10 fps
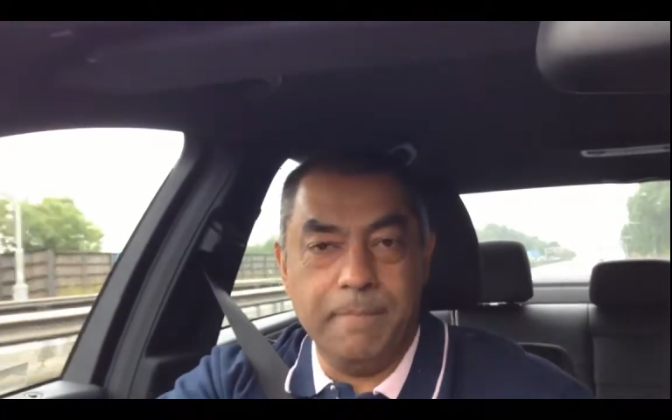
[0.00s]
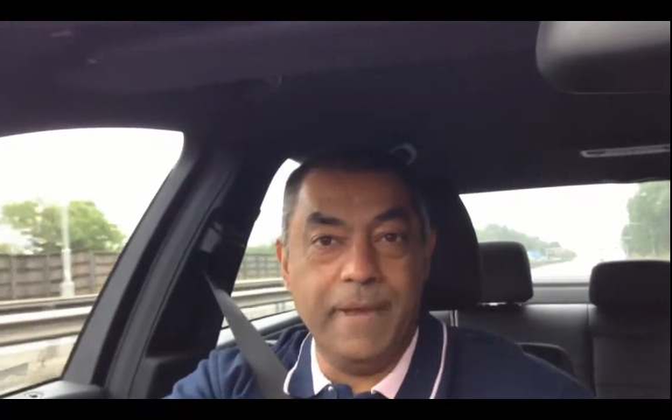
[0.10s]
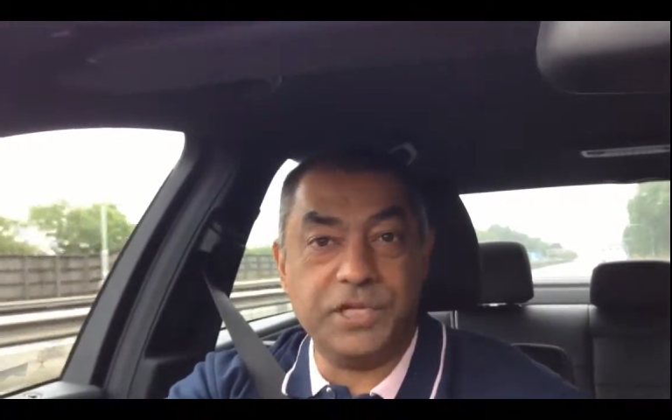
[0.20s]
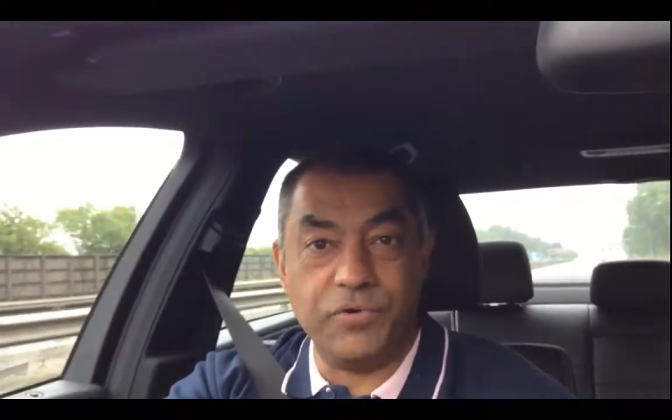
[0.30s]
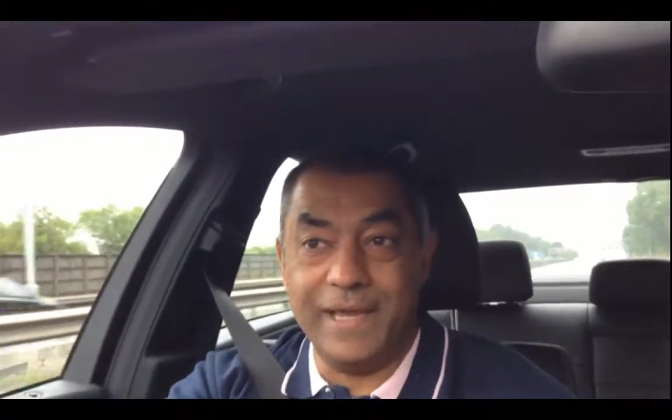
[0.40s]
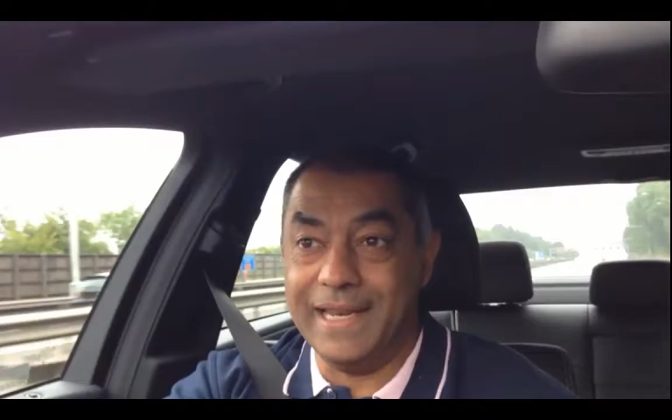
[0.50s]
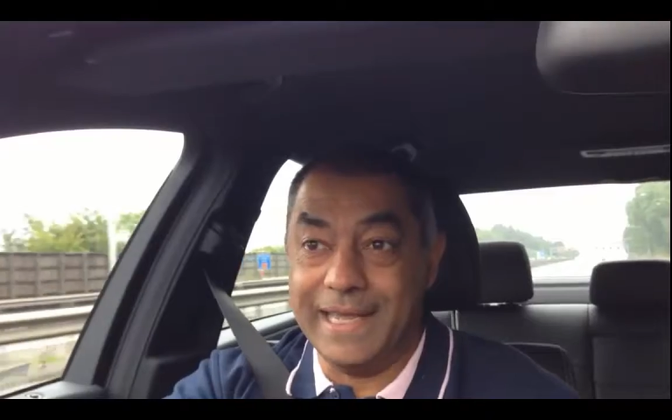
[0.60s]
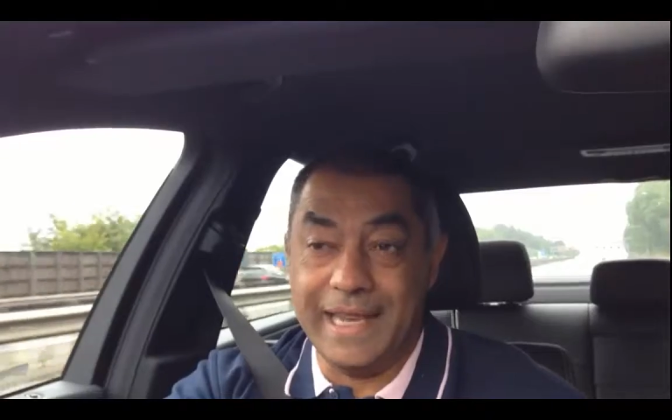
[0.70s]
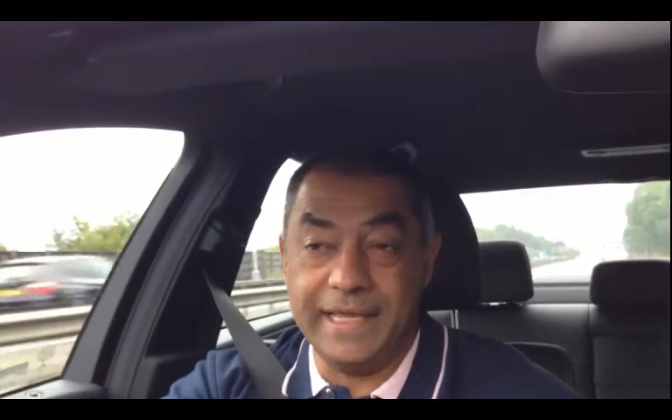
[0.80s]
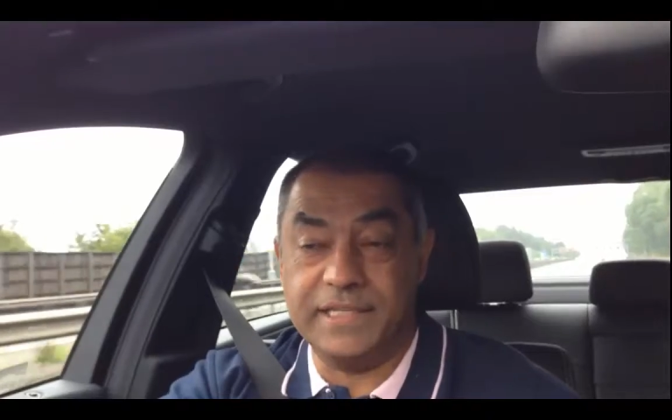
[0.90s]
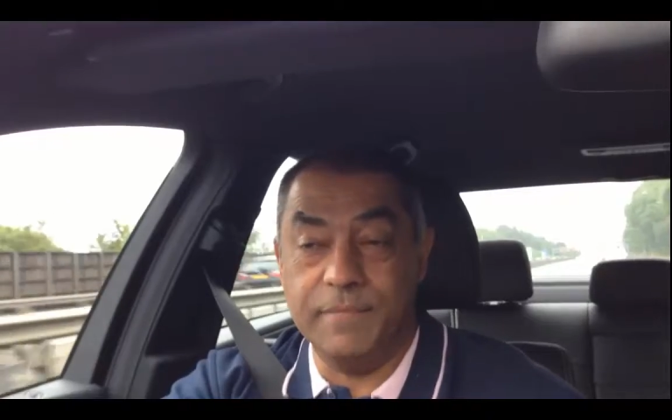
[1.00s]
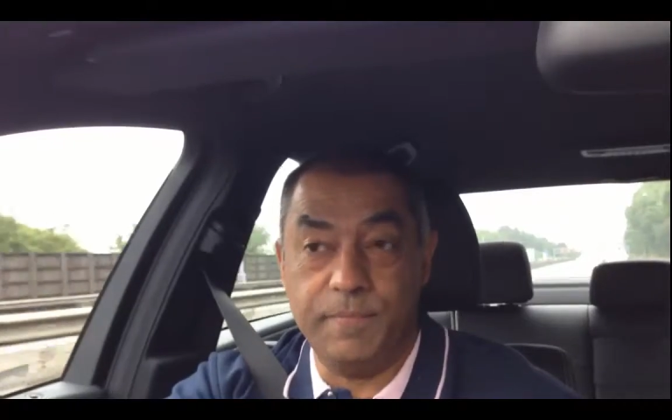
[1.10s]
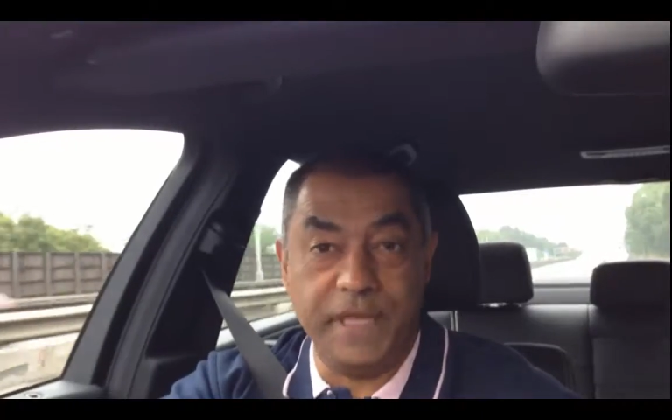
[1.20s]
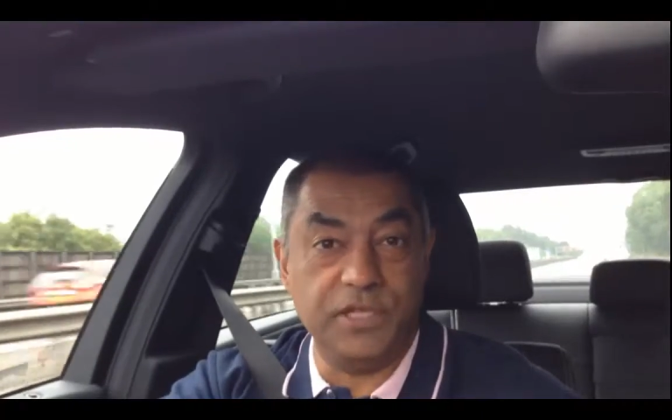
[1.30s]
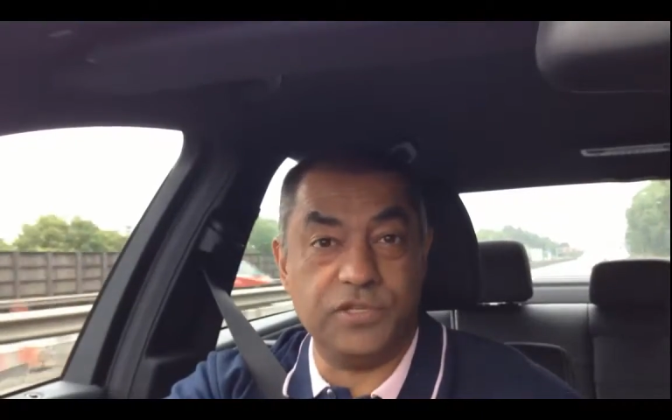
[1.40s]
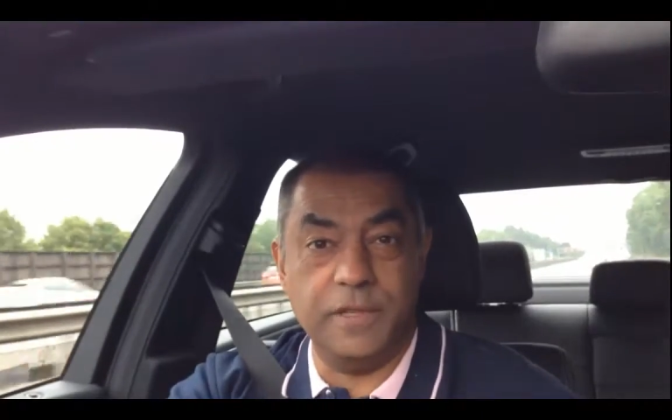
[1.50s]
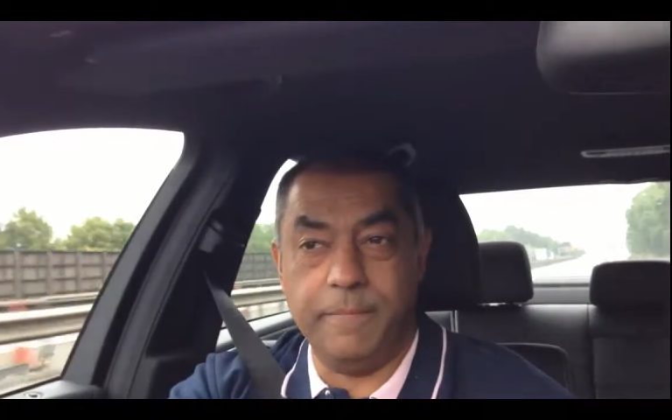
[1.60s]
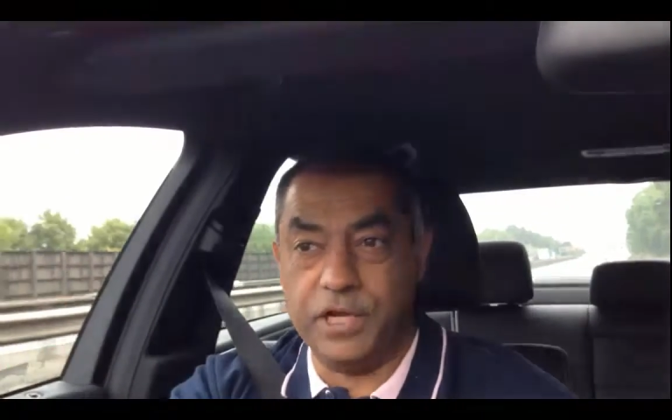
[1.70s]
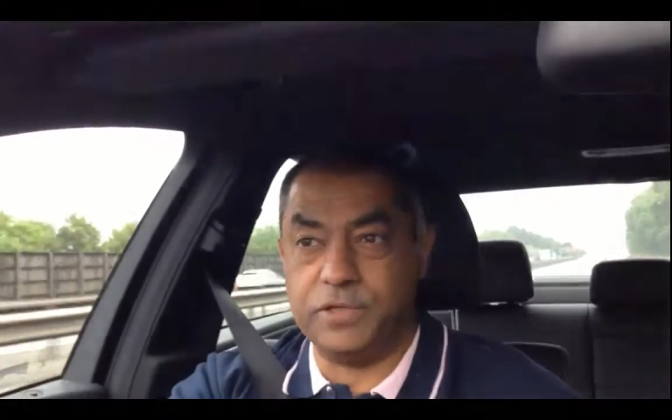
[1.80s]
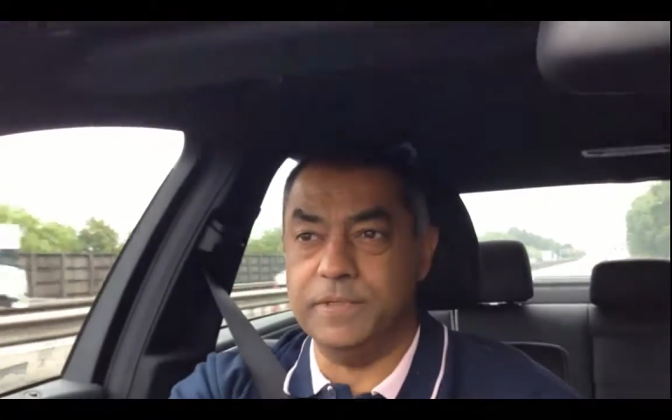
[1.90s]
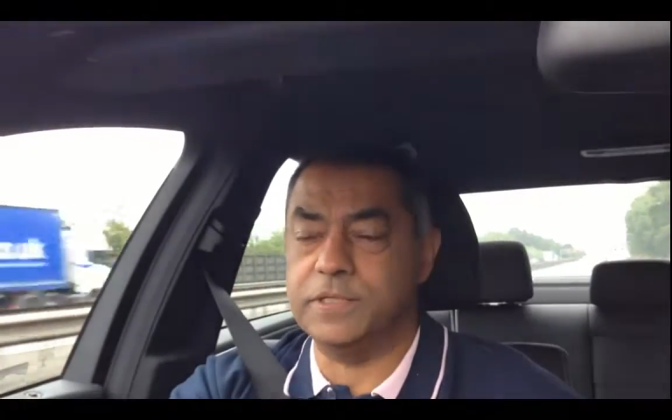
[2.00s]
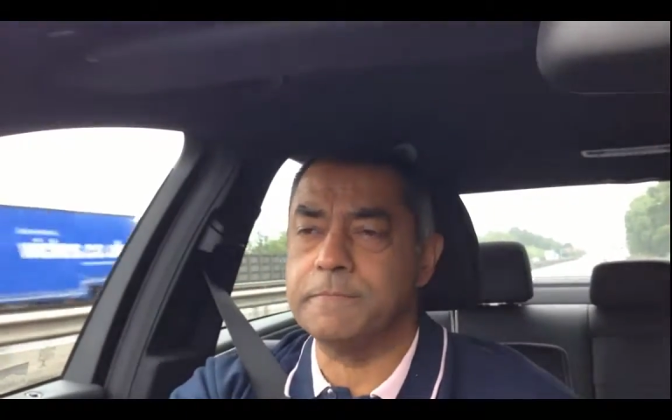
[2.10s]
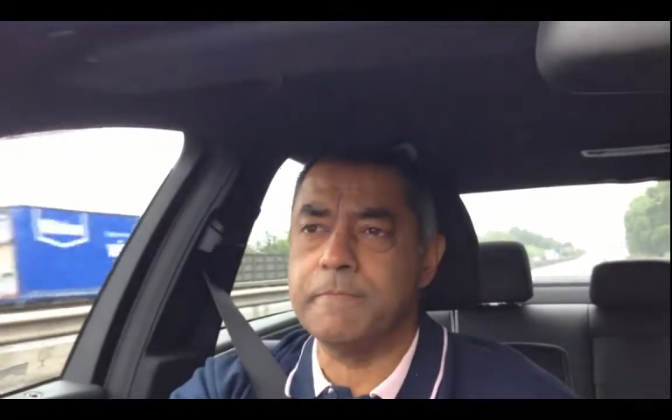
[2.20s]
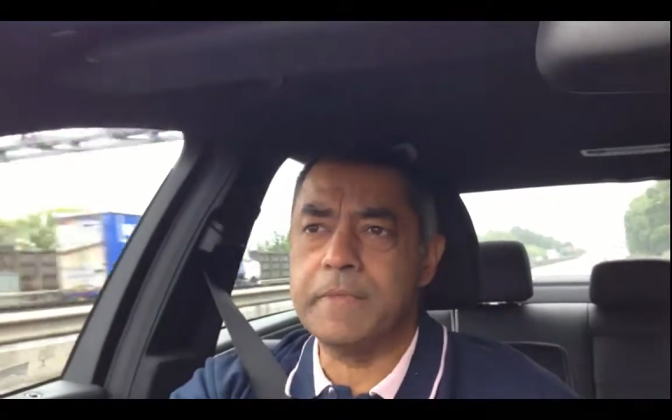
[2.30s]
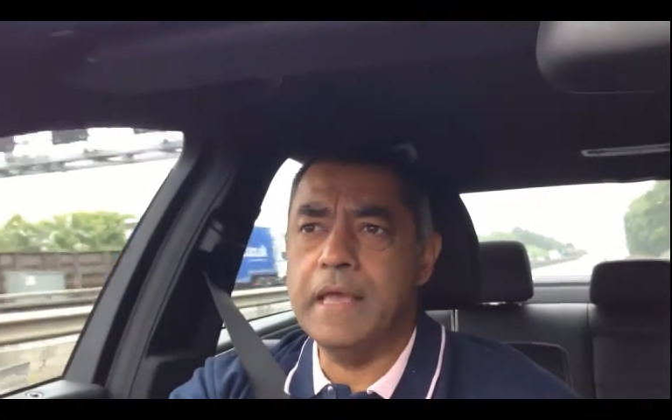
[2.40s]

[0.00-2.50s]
measuring it and getting some opinions on the measurements,